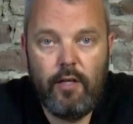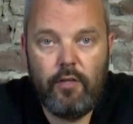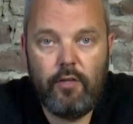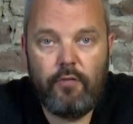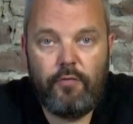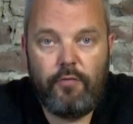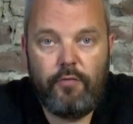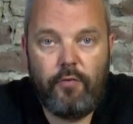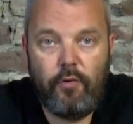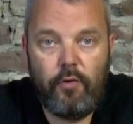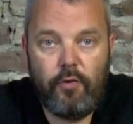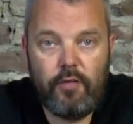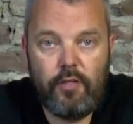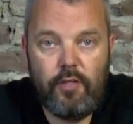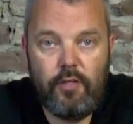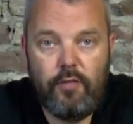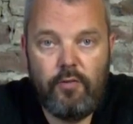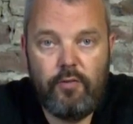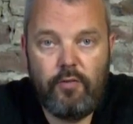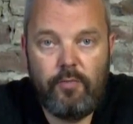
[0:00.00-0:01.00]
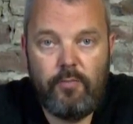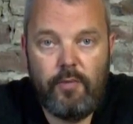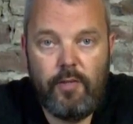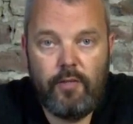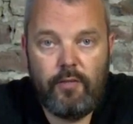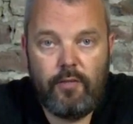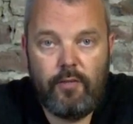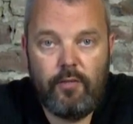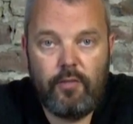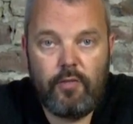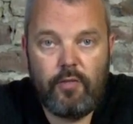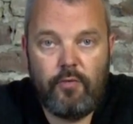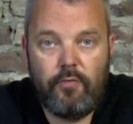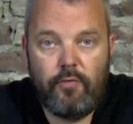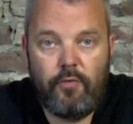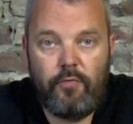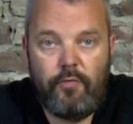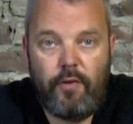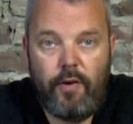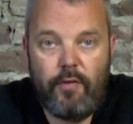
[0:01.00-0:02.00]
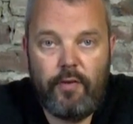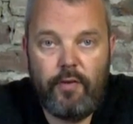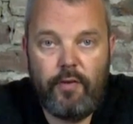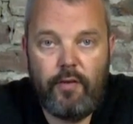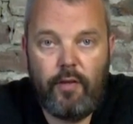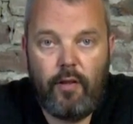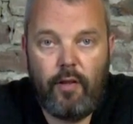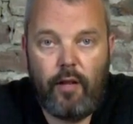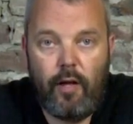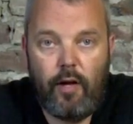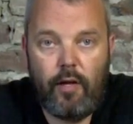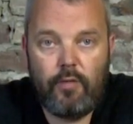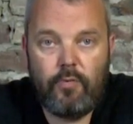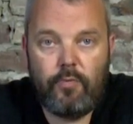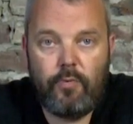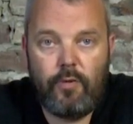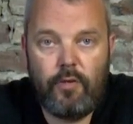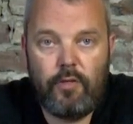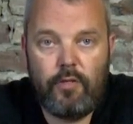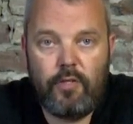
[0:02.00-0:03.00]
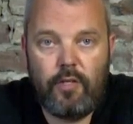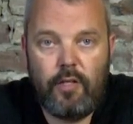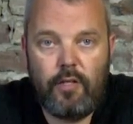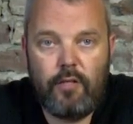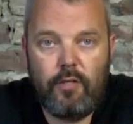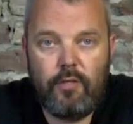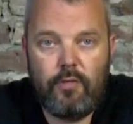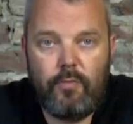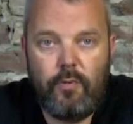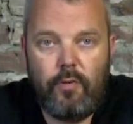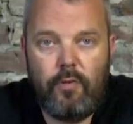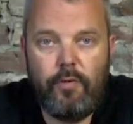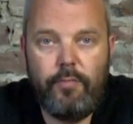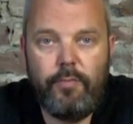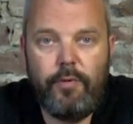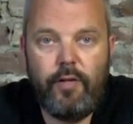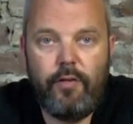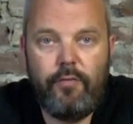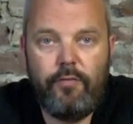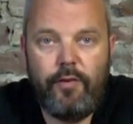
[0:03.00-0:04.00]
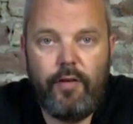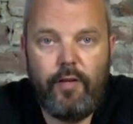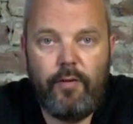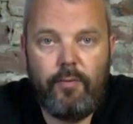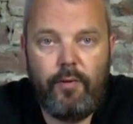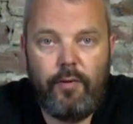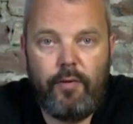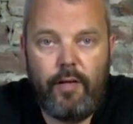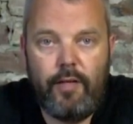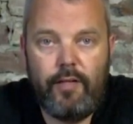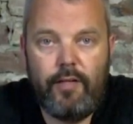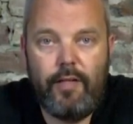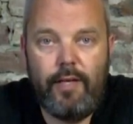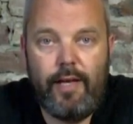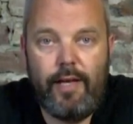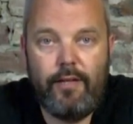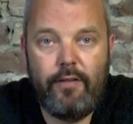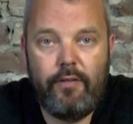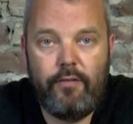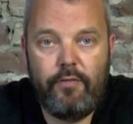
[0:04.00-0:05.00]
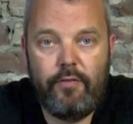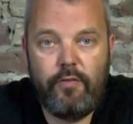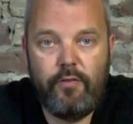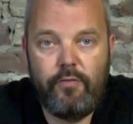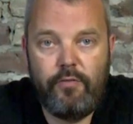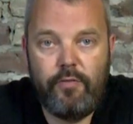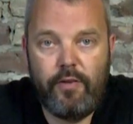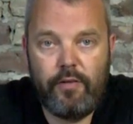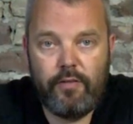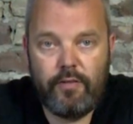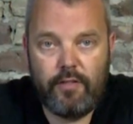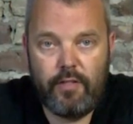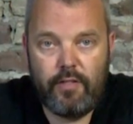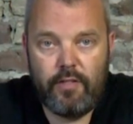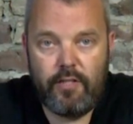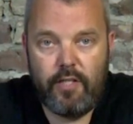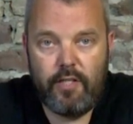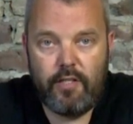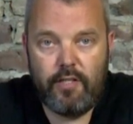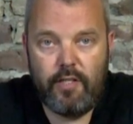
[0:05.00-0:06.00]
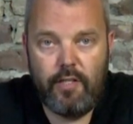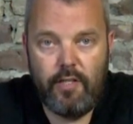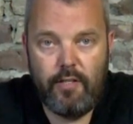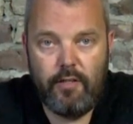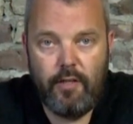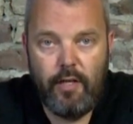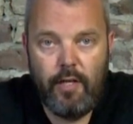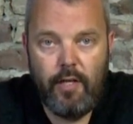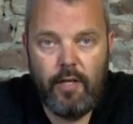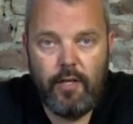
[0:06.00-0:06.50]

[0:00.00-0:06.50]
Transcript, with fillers: The 40 newton meter, so for very large roller shutters, will only be available at the end of 2016.